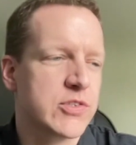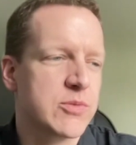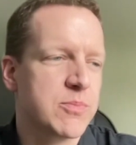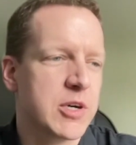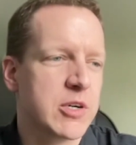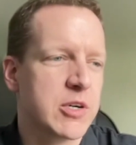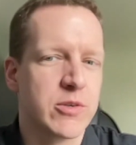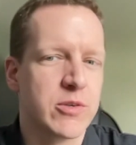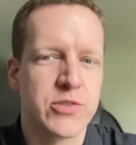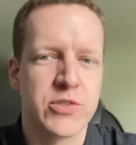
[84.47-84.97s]
but
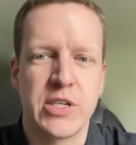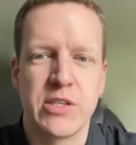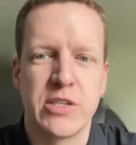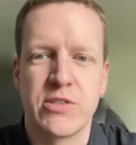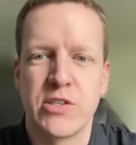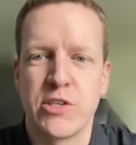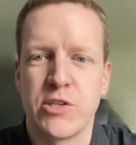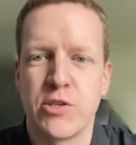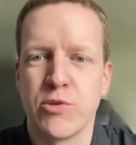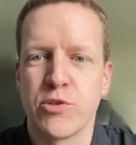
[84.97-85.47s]
also
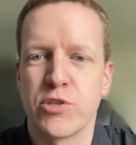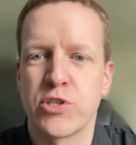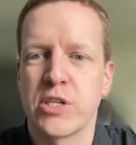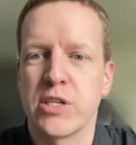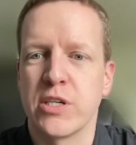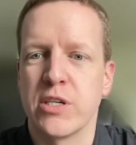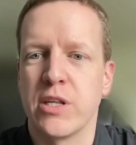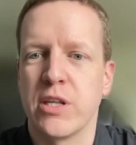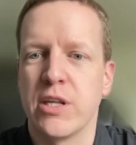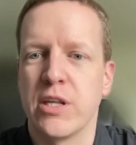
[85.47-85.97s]

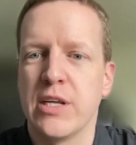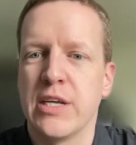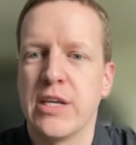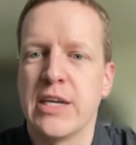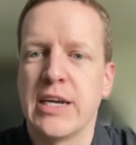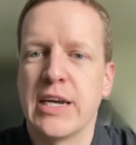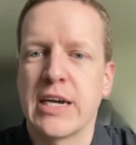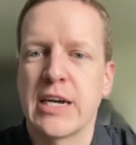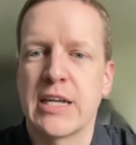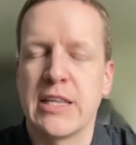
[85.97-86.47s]
institutional
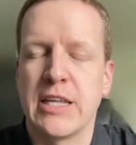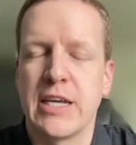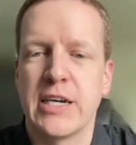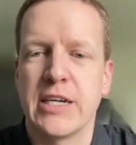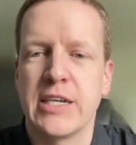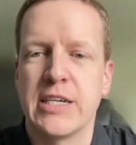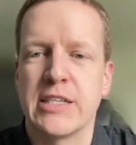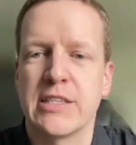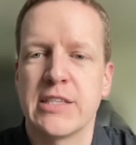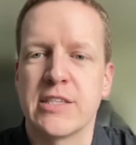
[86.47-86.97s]

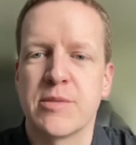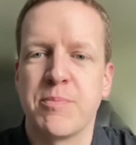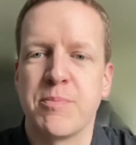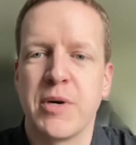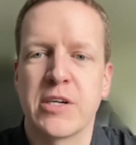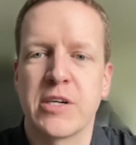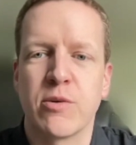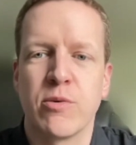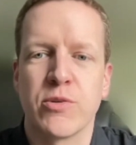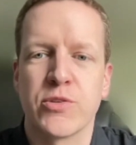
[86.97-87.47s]
clients,
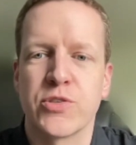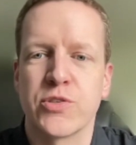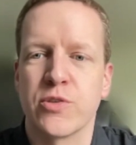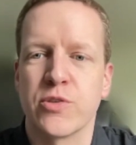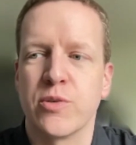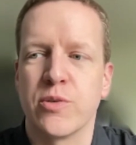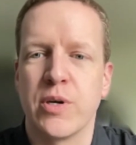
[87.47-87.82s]
but also